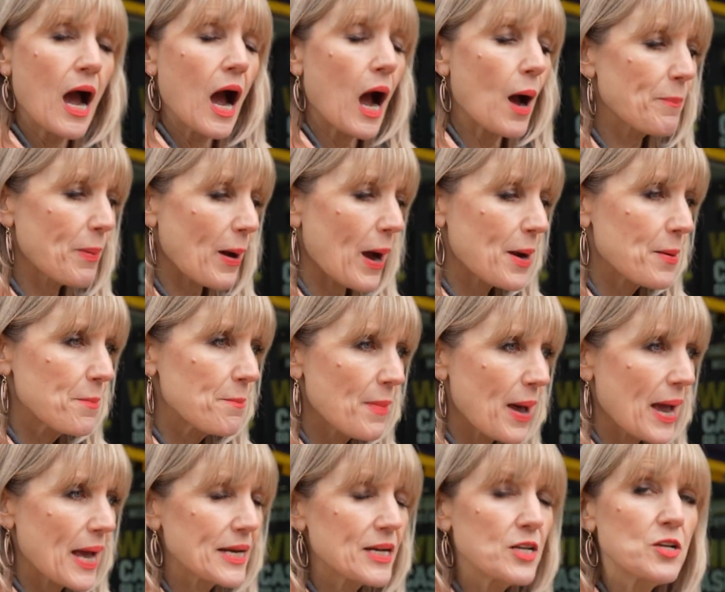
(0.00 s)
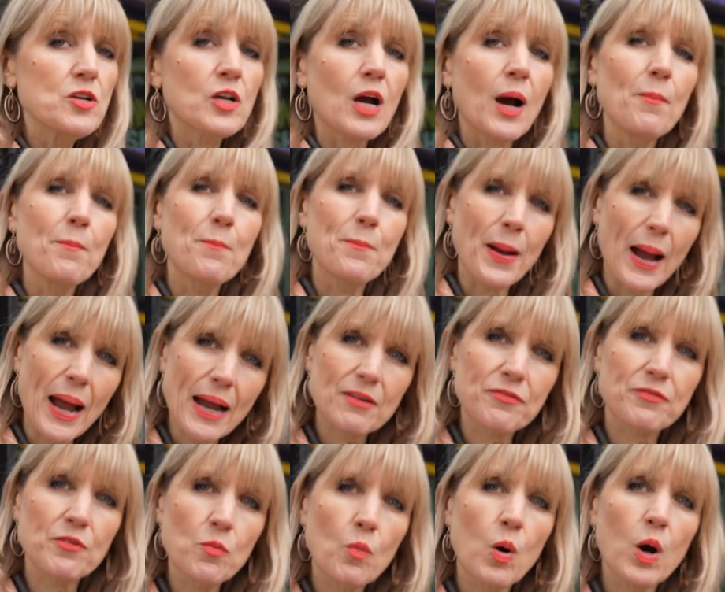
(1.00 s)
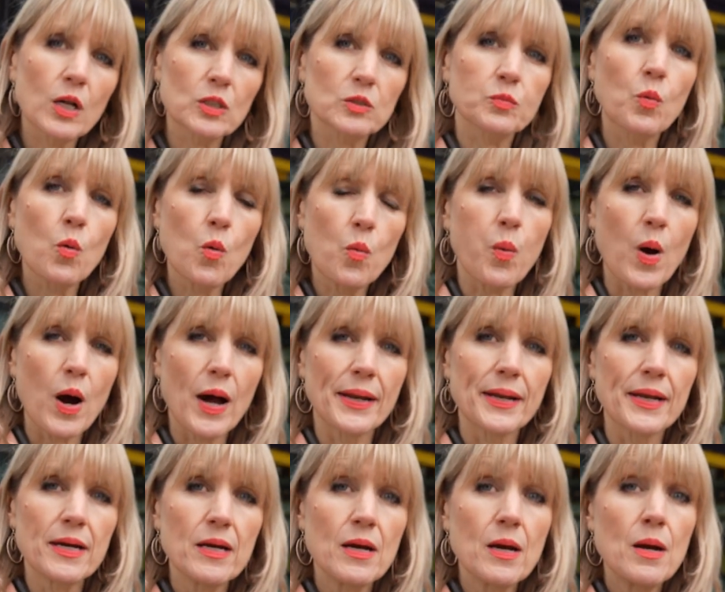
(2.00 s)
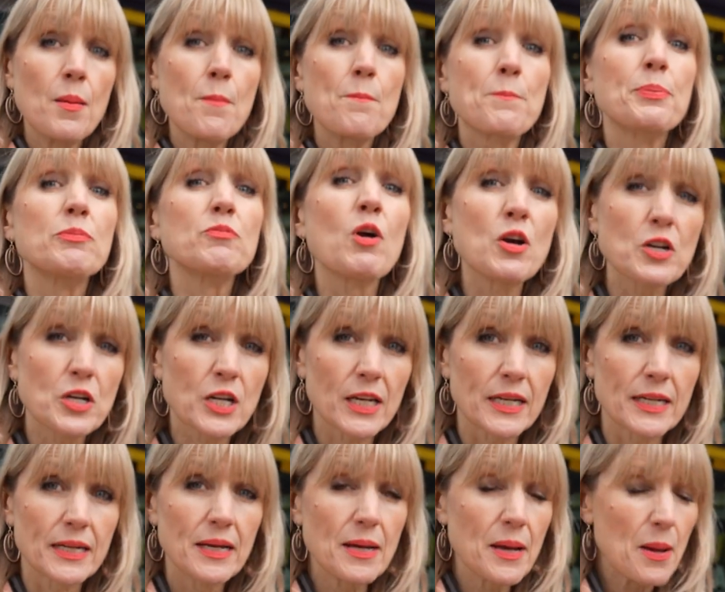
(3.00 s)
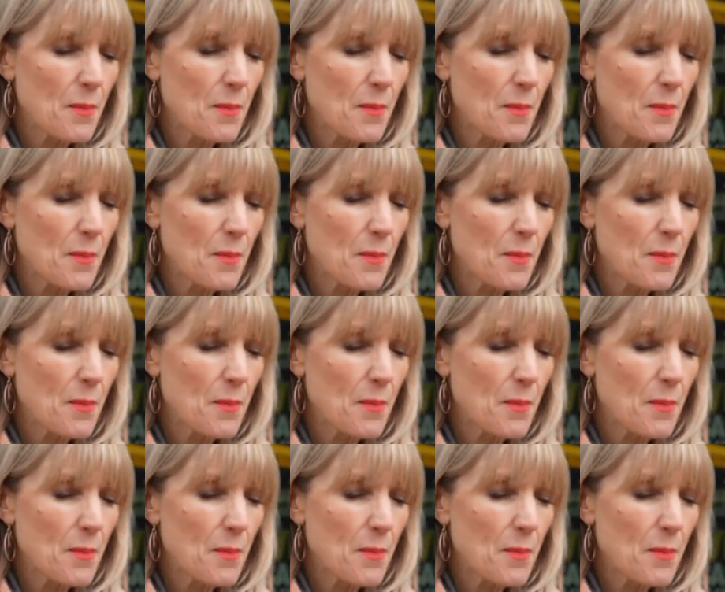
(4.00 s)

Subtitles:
about men who come back from World War I broken,